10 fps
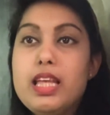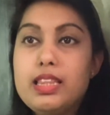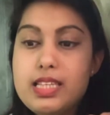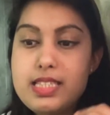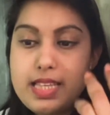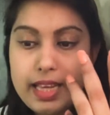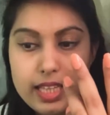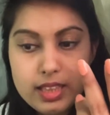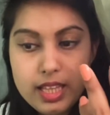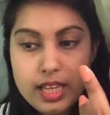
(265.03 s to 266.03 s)
The
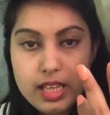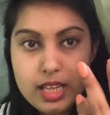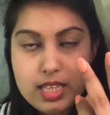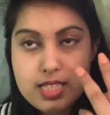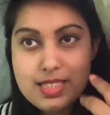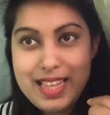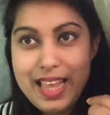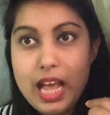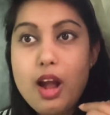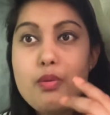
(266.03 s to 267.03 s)
second thing is
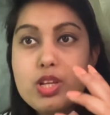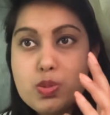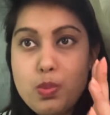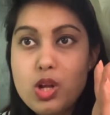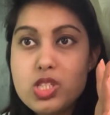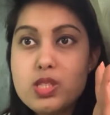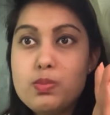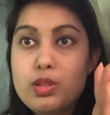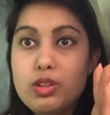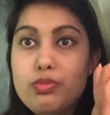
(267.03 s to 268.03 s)
they are
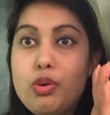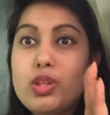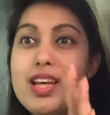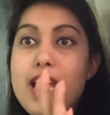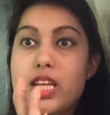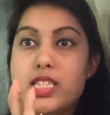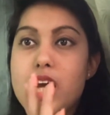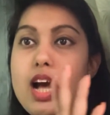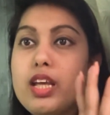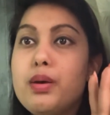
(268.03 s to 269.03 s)
responsible for the
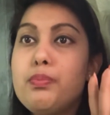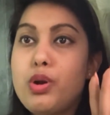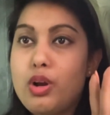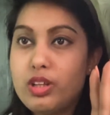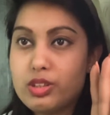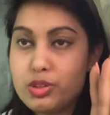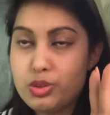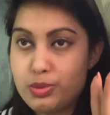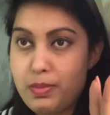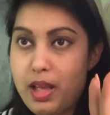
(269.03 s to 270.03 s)
entire product
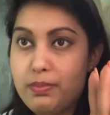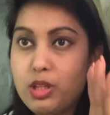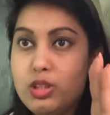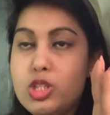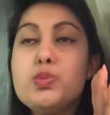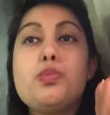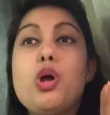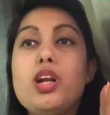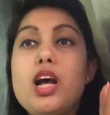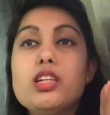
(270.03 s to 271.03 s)
roadmap. Now this
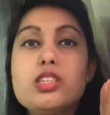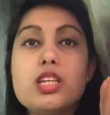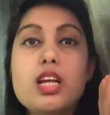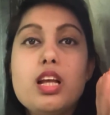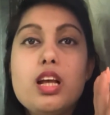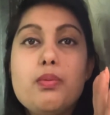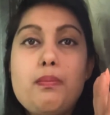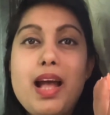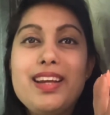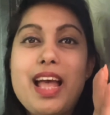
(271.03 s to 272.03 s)
product
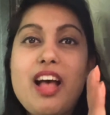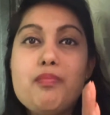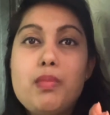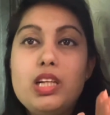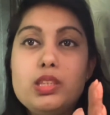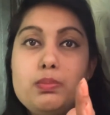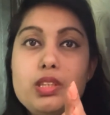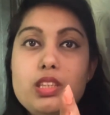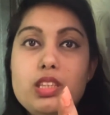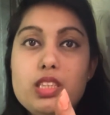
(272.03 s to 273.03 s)
might have
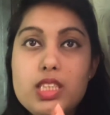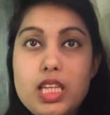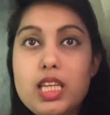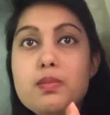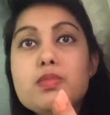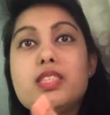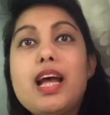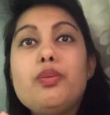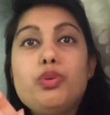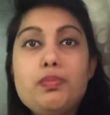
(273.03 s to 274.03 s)
multiple teams
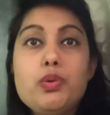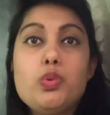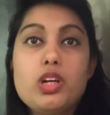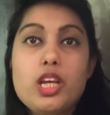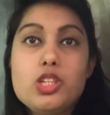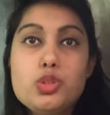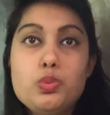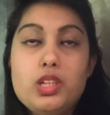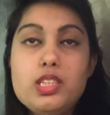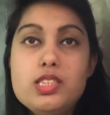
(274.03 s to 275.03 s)
that would be working
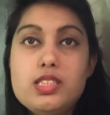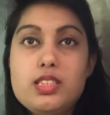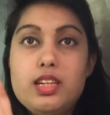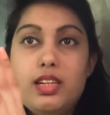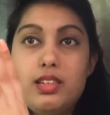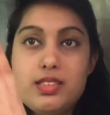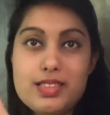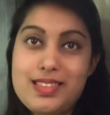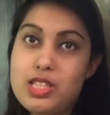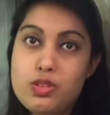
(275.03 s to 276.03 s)
towards the
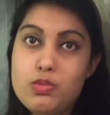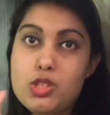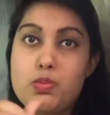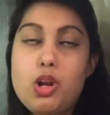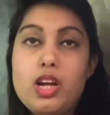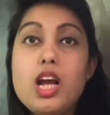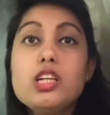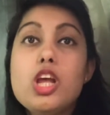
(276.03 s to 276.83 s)
success of this product.